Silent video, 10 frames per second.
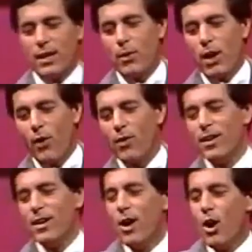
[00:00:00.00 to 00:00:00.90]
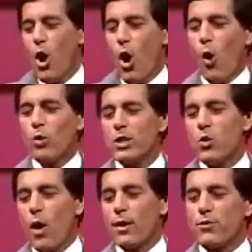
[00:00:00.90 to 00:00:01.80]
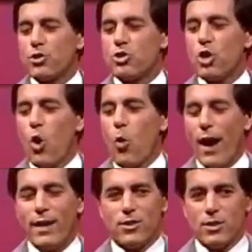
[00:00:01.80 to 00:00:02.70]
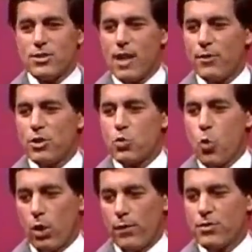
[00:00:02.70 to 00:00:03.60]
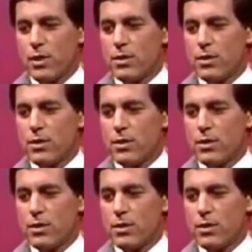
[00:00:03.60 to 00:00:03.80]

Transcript: Here we go. Only one of Snow White's seven dwarfs